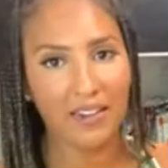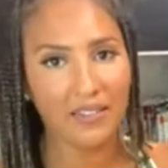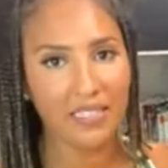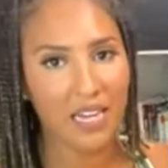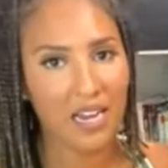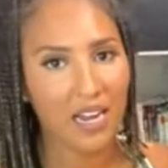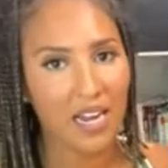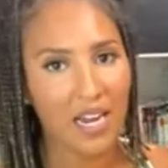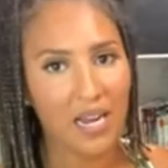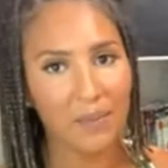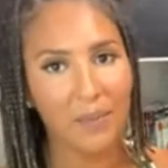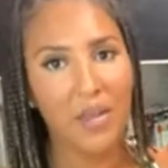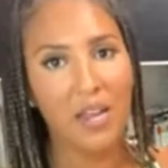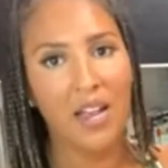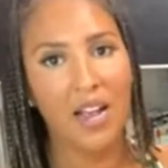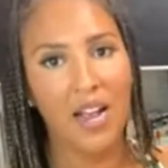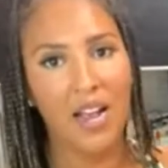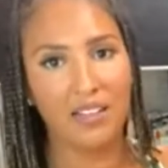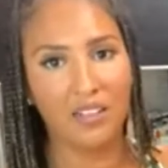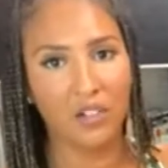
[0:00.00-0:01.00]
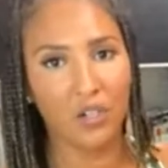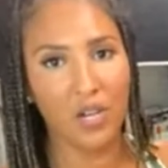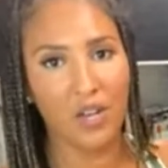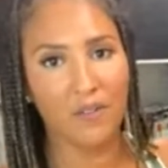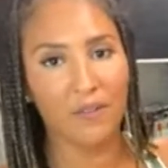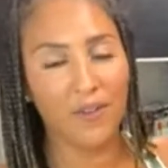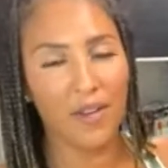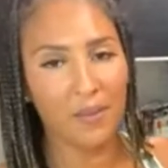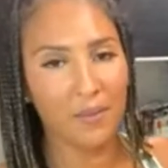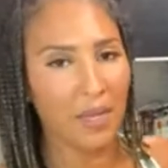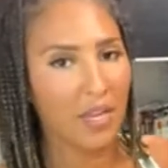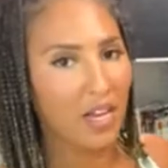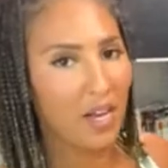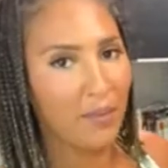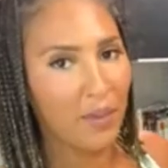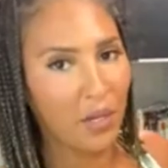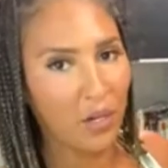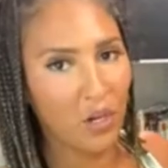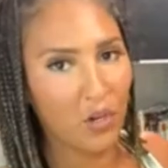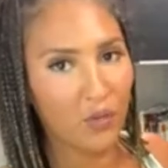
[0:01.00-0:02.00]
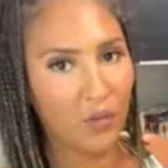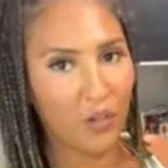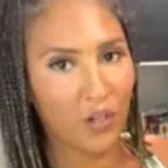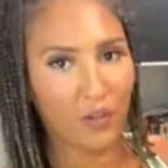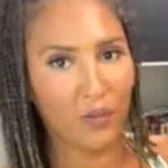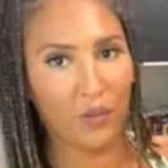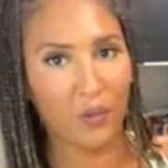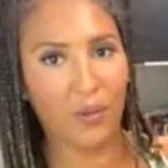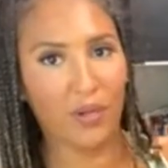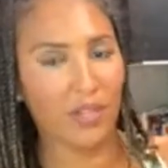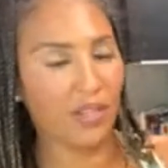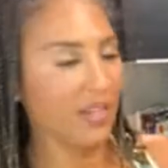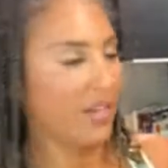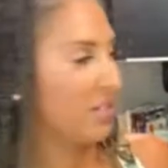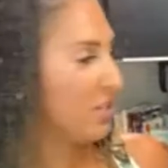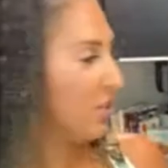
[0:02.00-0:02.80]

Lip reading: of time, and then you have family coming over, if you want to like